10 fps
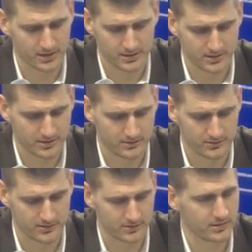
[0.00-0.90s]
and he knows
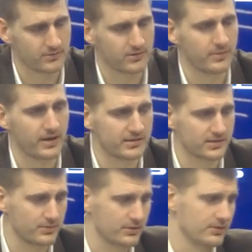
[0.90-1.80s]
the
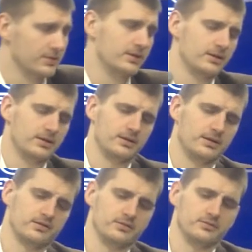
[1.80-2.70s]
basketball.
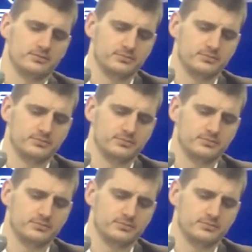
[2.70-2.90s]
So,